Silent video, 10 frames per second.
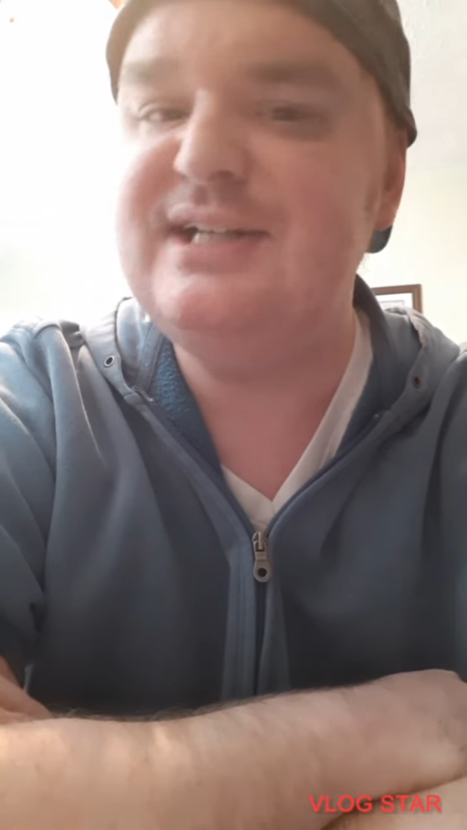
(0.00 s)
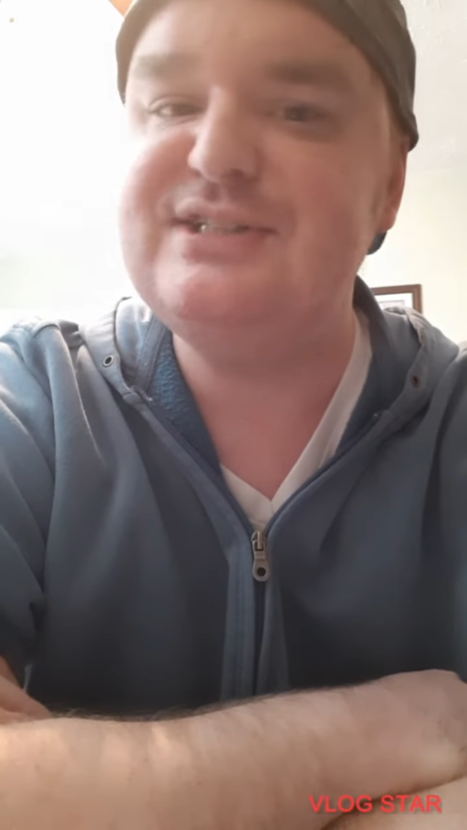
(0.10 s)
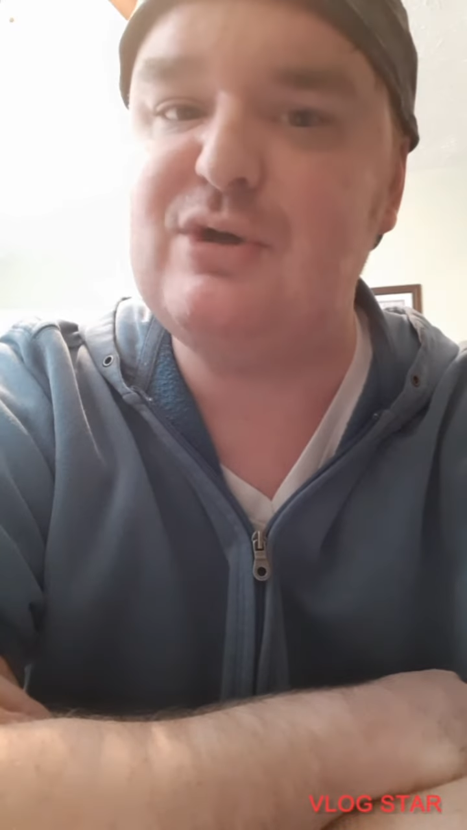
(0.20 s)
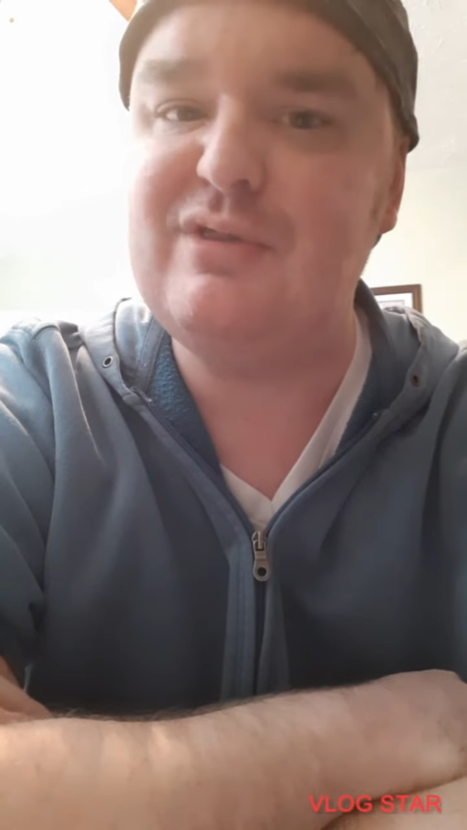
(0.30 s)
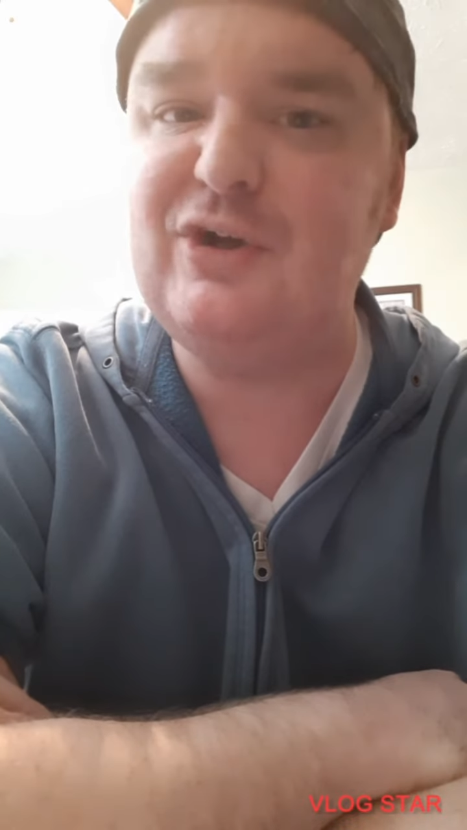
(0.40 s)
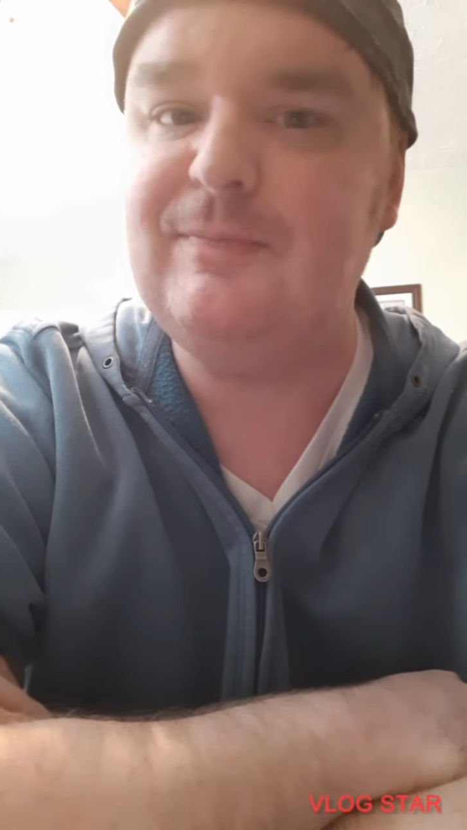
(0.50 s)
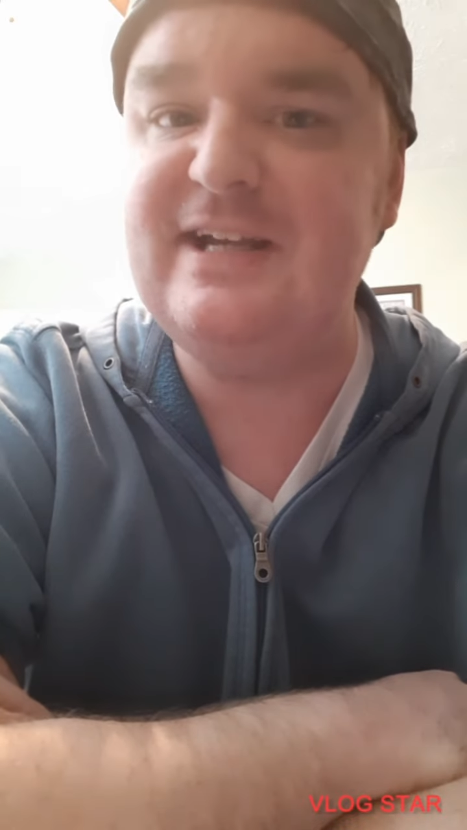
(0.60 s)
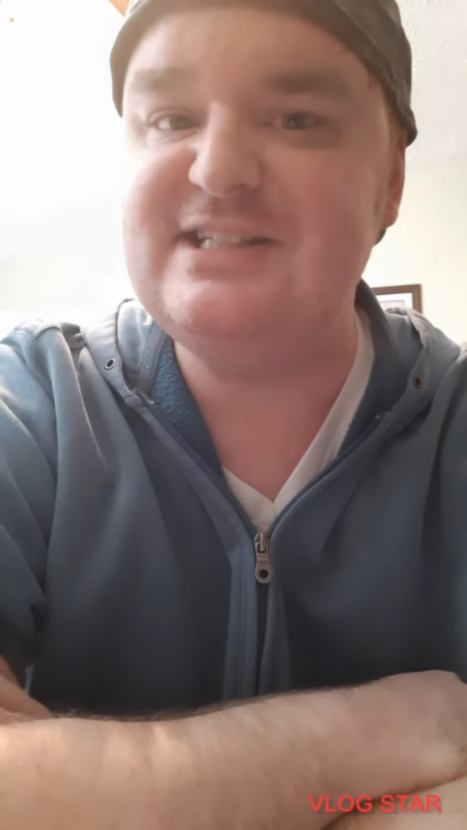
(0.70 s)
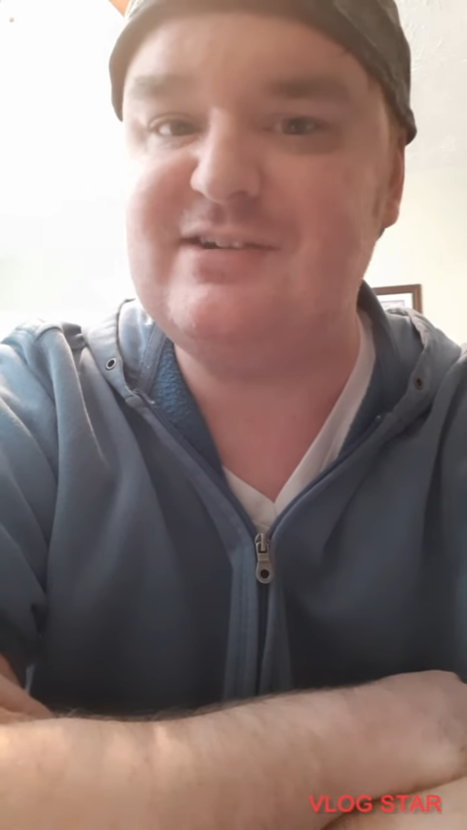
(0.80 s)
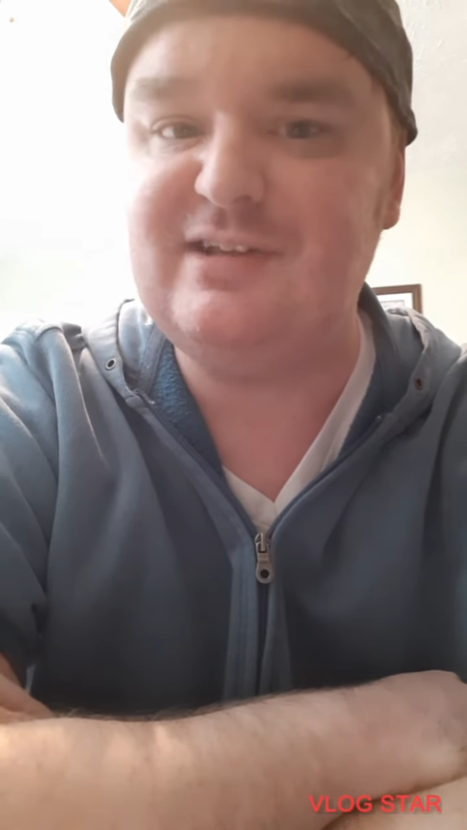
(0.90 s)
so they're
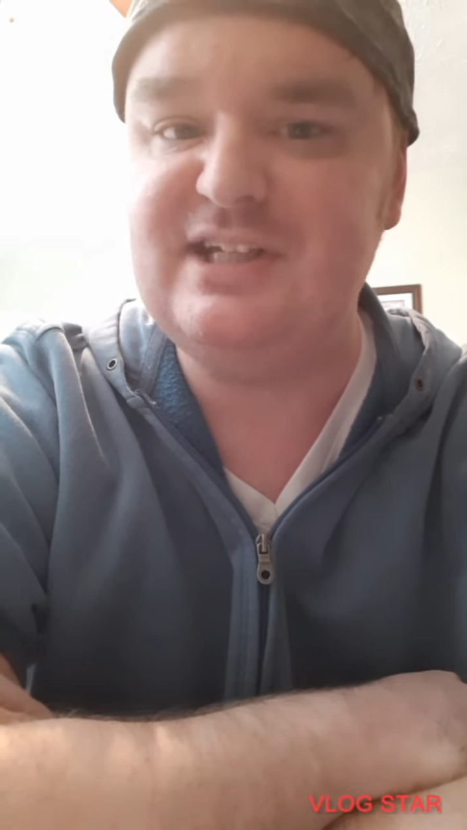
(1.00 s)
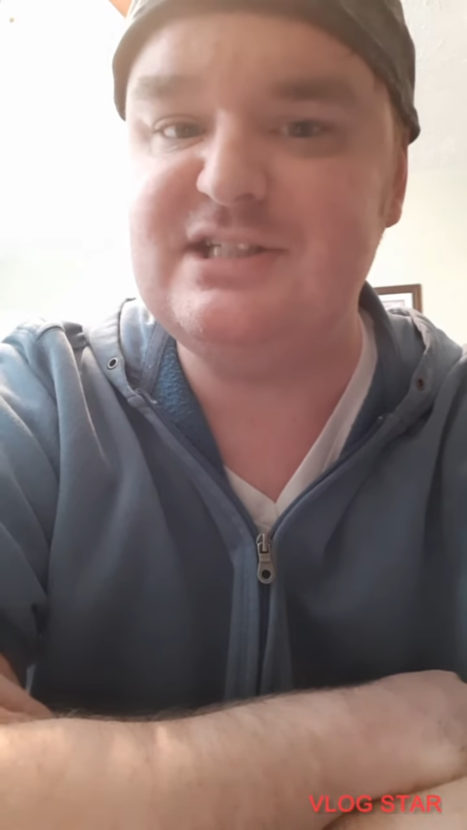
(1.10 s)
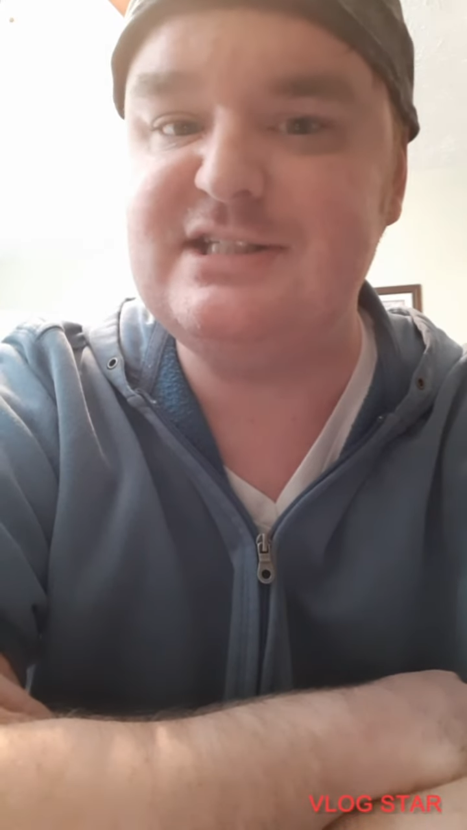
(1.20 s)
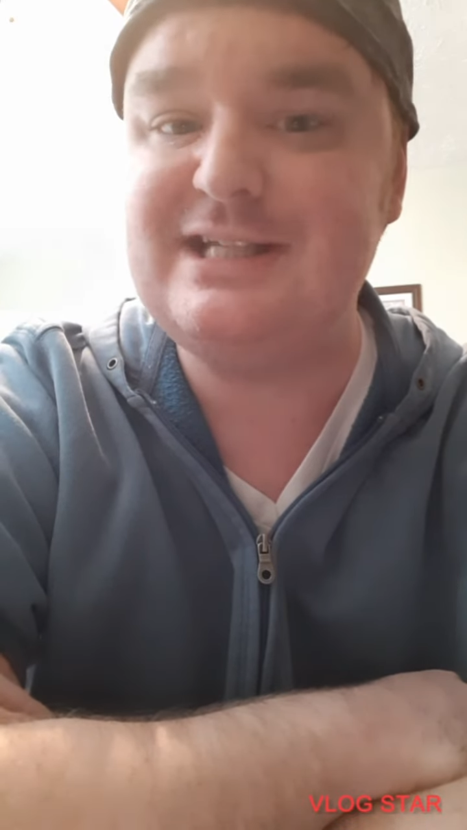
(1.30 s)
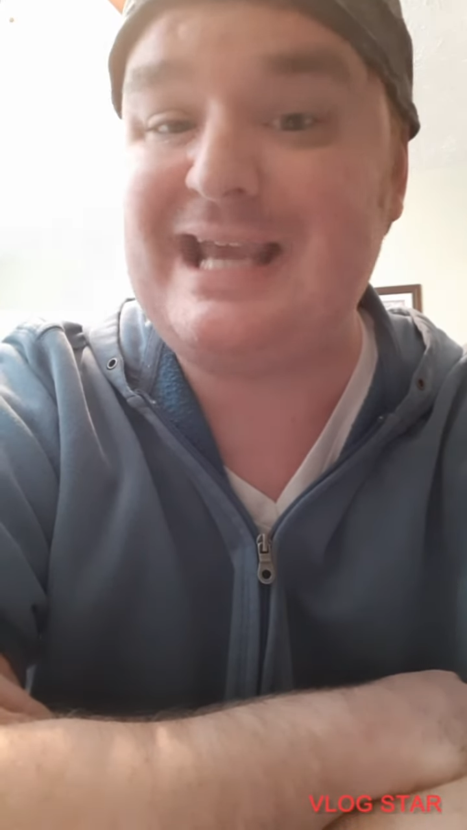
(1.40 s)
basically just